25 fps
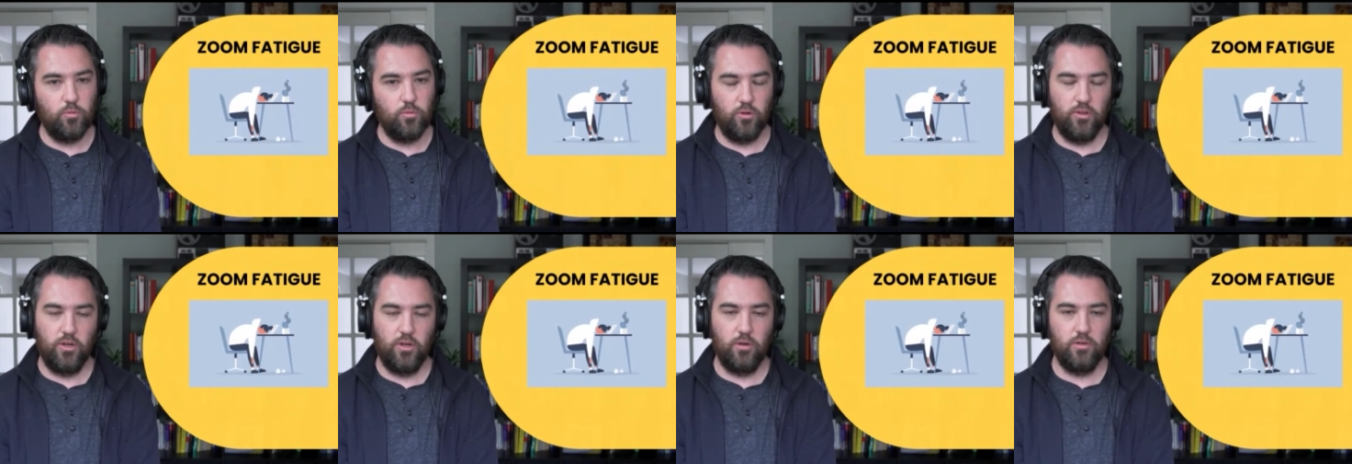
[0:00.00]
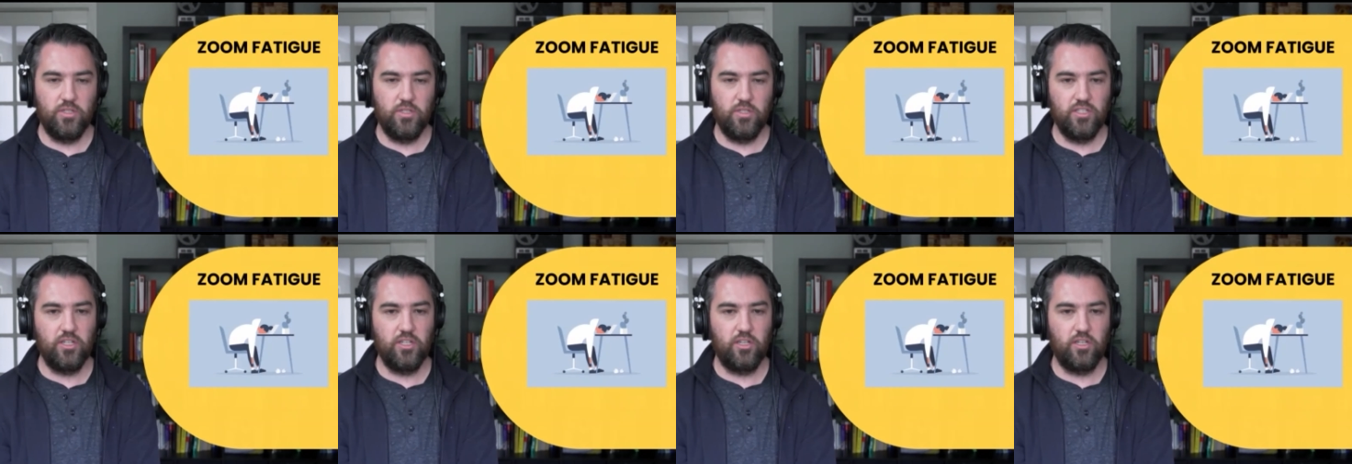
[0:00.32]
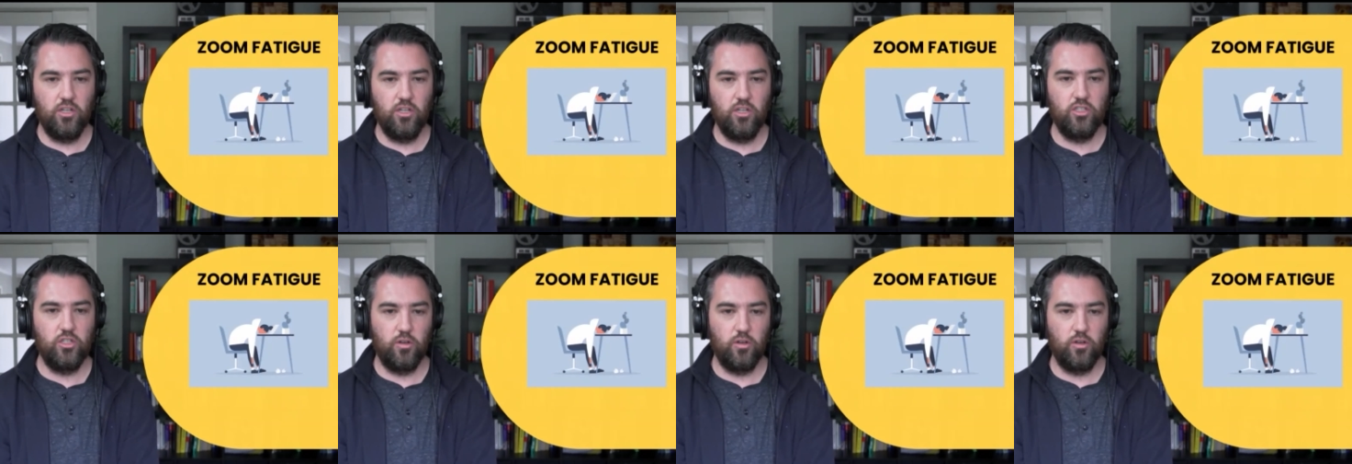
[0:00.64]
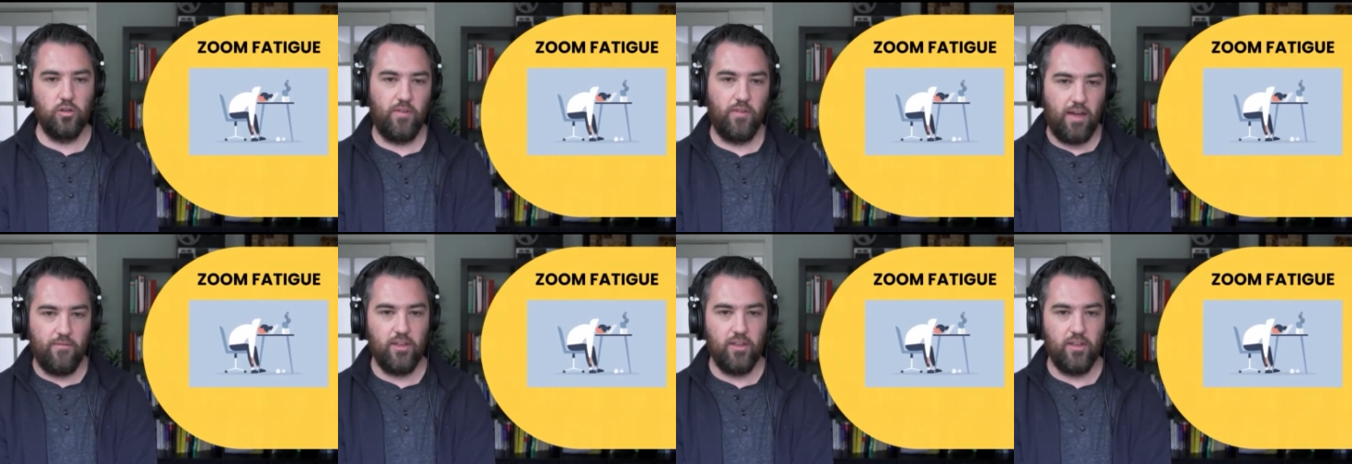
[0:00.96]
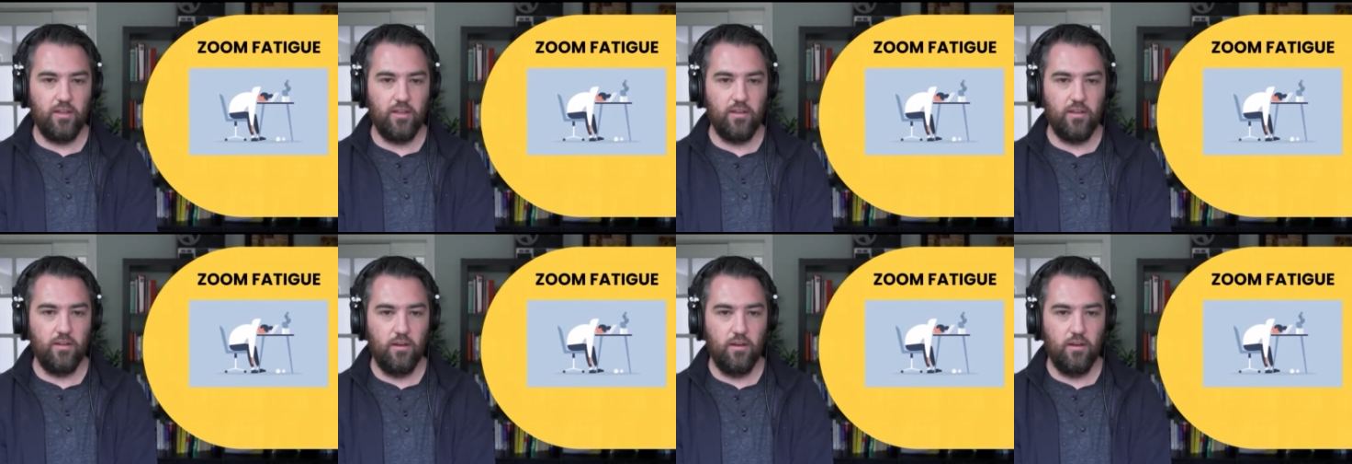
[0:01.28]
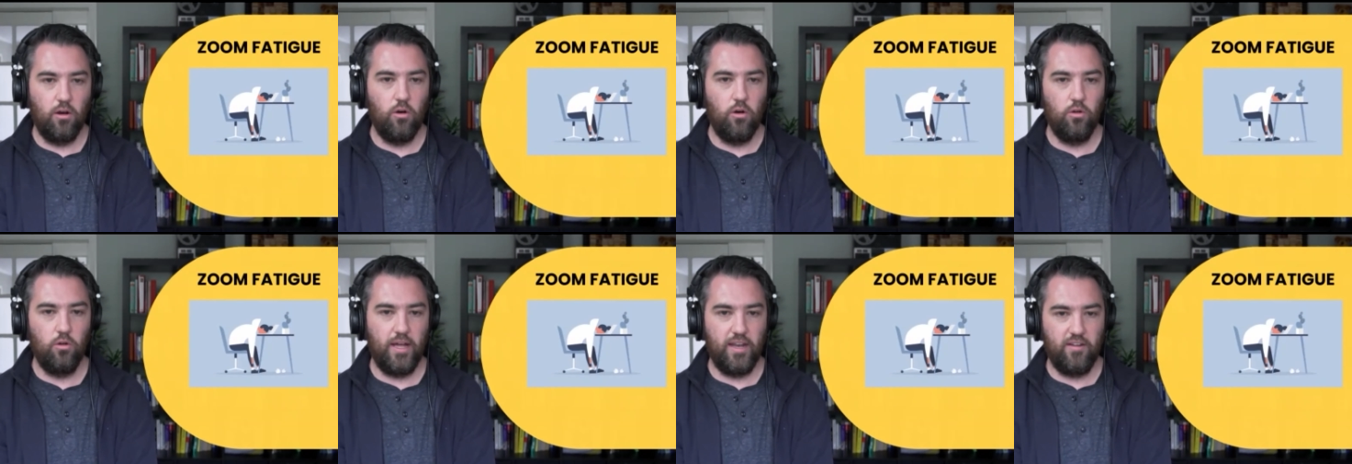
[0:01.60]
where there's just a culture of having a
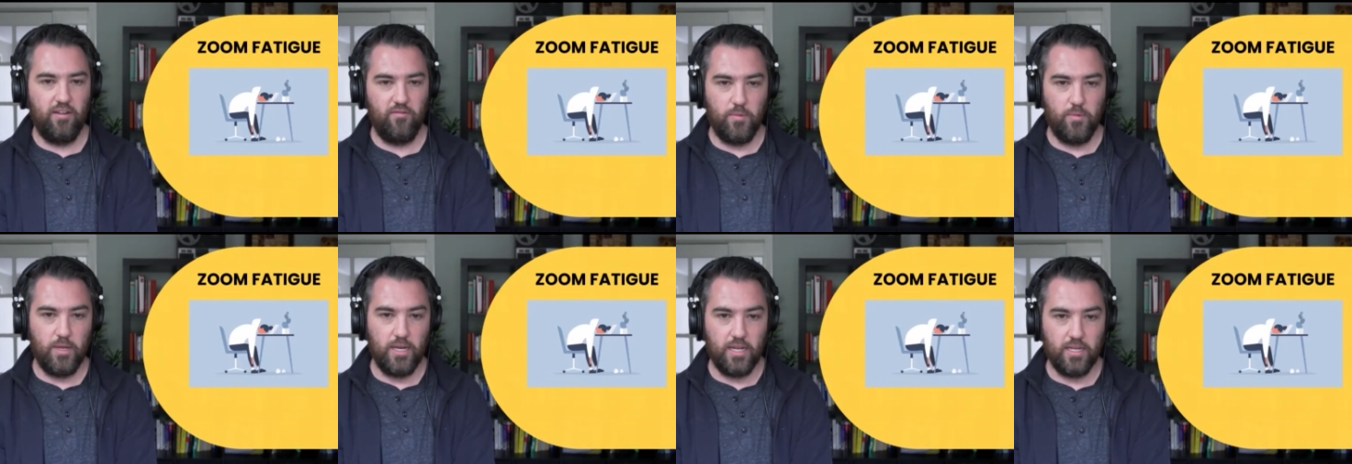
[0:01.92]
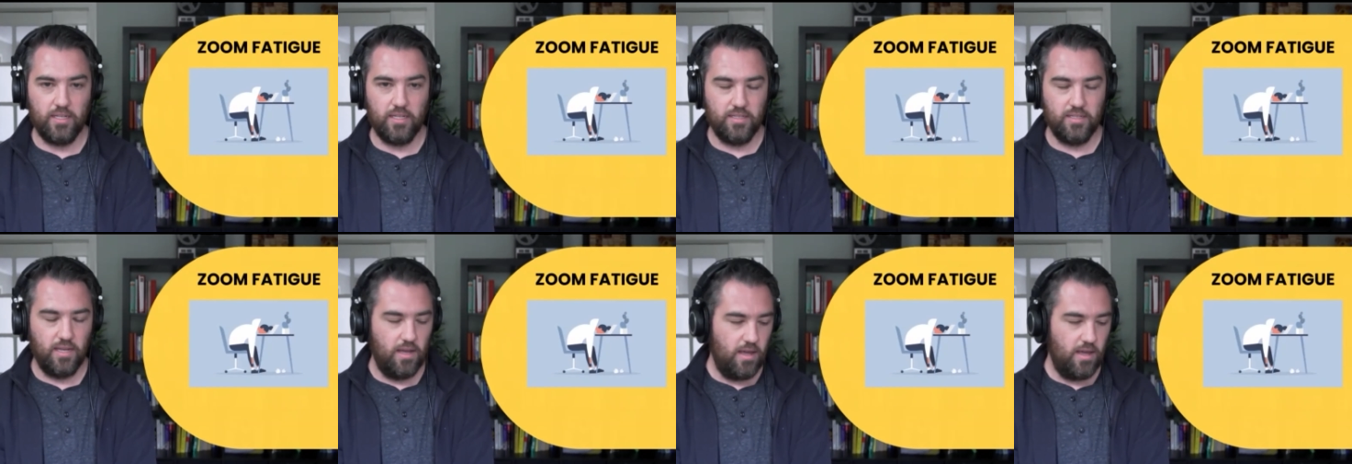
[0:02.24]
whole lot of meetings.